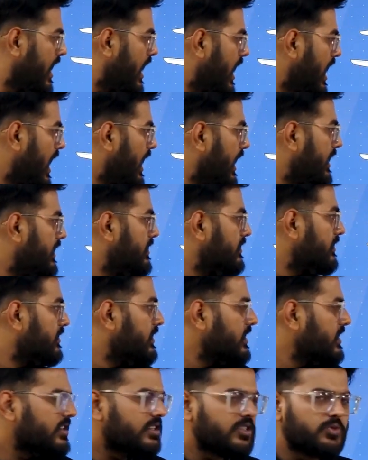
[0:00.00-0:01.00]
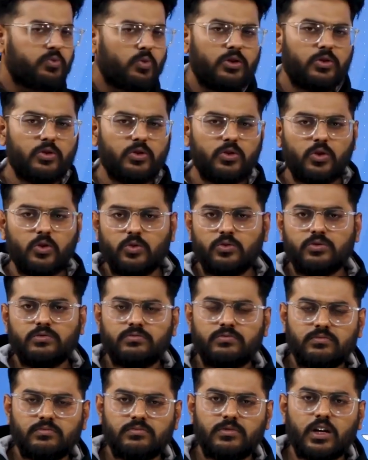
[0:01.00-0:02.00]
and they just want to know
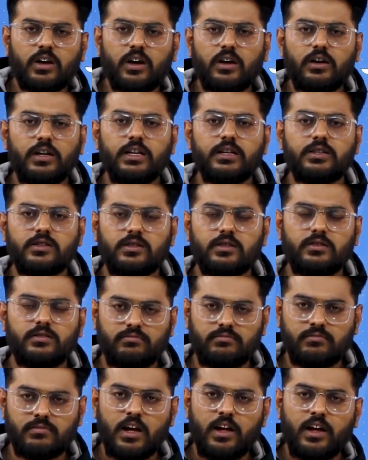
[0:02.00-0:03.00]
the condition